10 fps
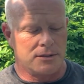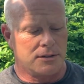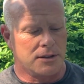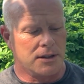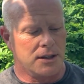
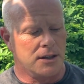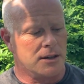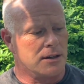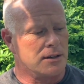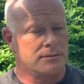Took
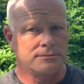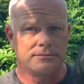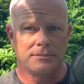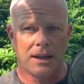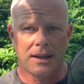the
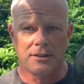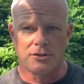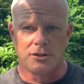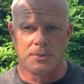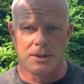hat that
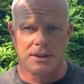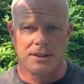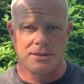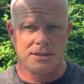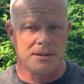Super
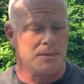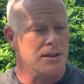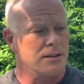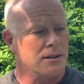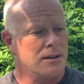Clean sent me,
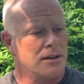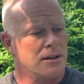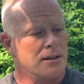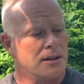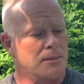
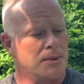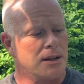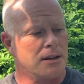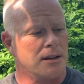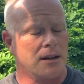dipped it
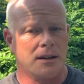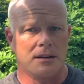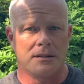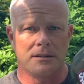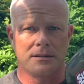in
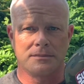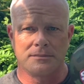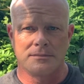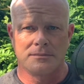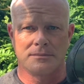a
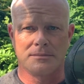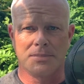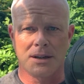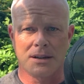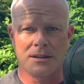
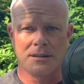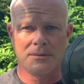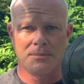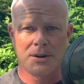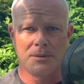bucket
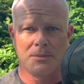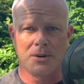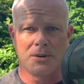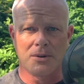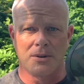of burnt
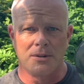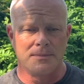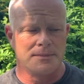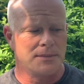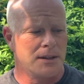motor oil,
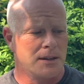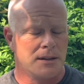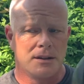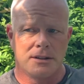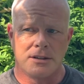
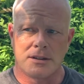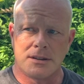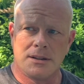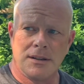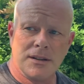took
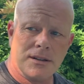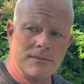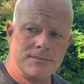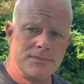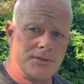the
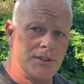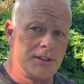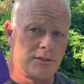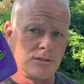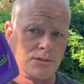
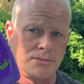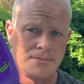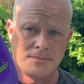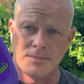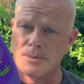general
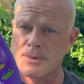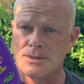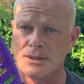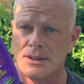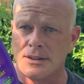purpose
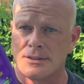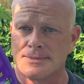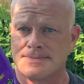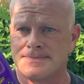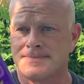cleaner,
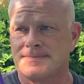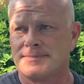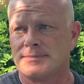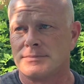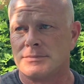
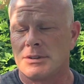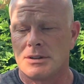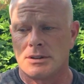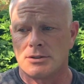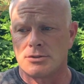
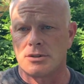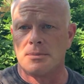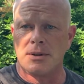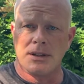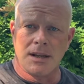
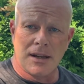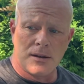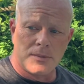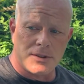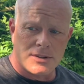scrubbed it
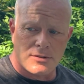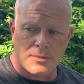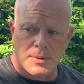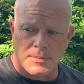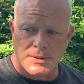down with general
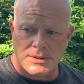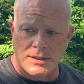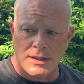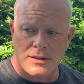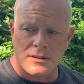purpose
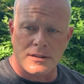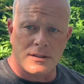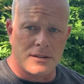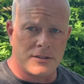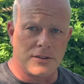cleaner and
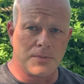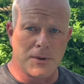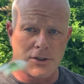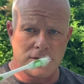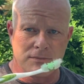a toothbrush,